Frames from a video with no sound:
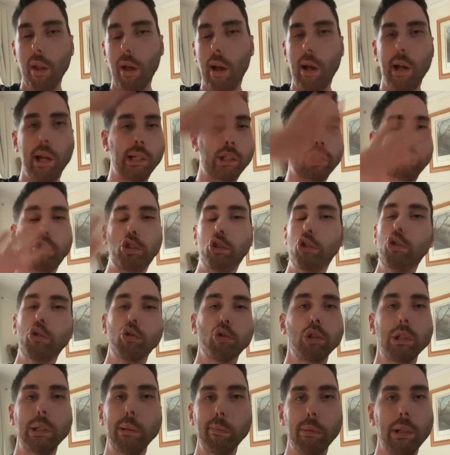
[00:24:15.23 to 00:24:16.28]

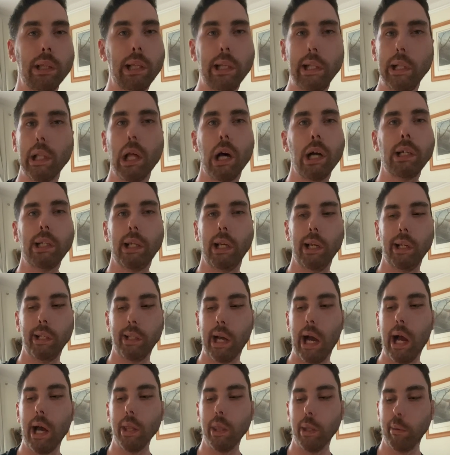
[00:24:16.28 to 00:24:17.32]
extremely lucky
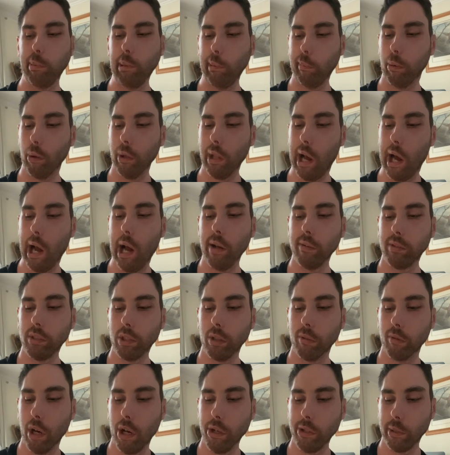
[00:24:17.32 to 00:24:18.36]
that the people that I've
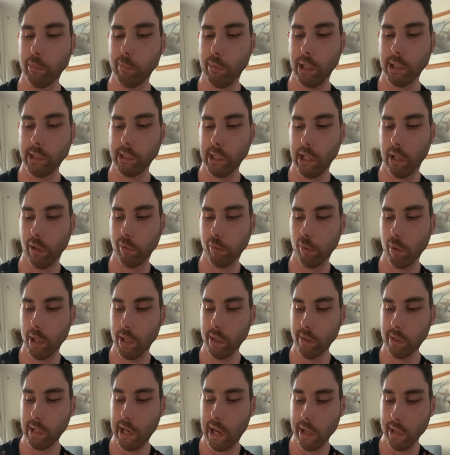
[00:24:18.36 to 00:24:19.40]
surrounded myself
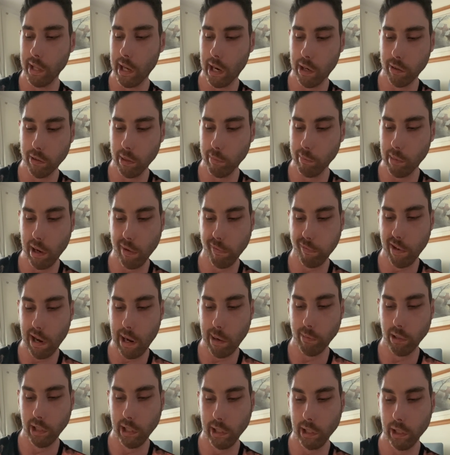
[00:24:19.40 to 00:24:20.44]
with and that are in my
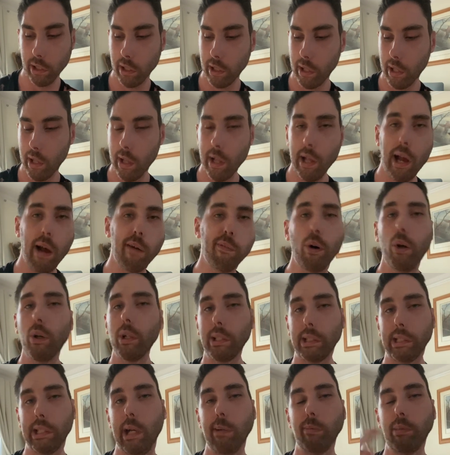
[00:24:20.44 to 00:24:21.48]
family have all
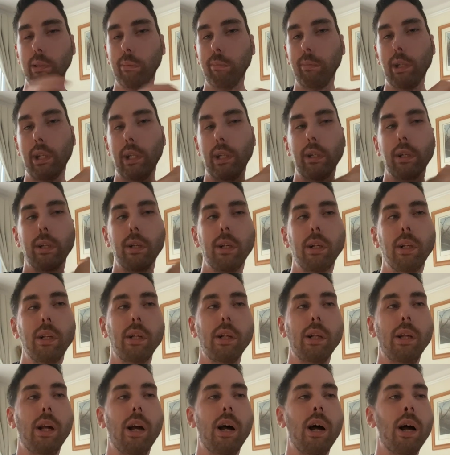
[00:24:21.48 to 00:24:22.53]
accepted me.
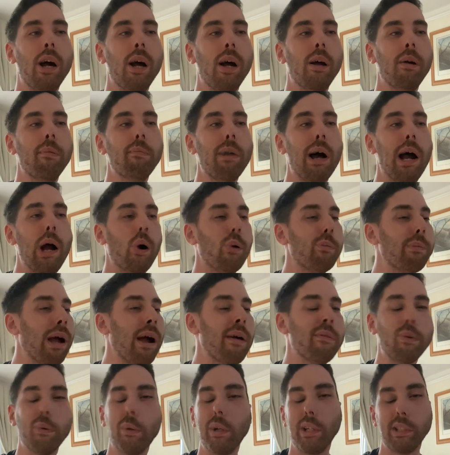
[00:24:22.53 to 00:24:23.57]
I hope
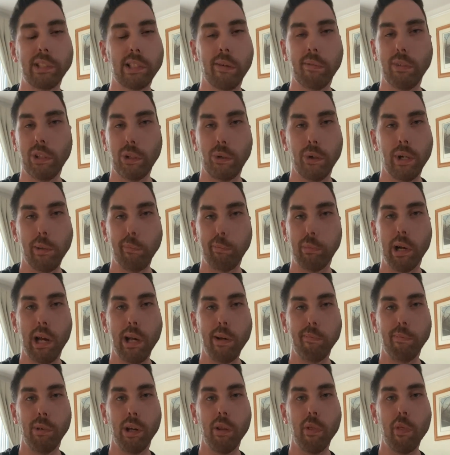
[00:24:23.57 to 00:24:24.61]
everyone is having a great
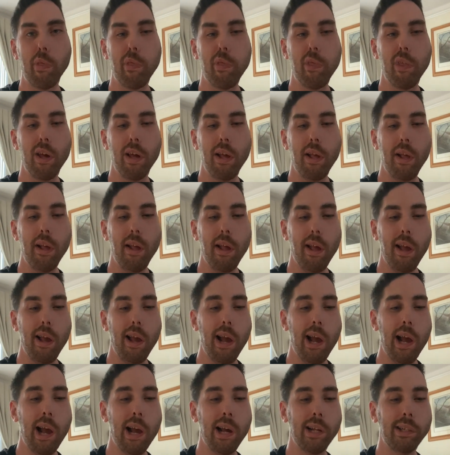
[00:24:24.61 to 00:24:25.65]
Pride Month,
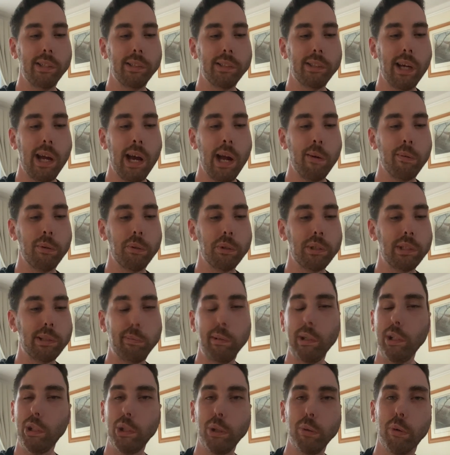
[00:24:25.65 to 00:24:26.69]
and I will
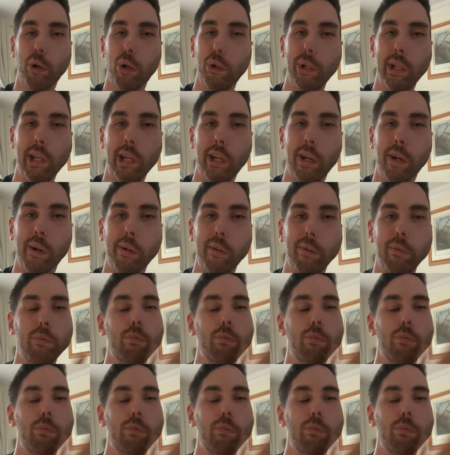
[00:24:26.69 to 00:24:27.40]
speak to you all later.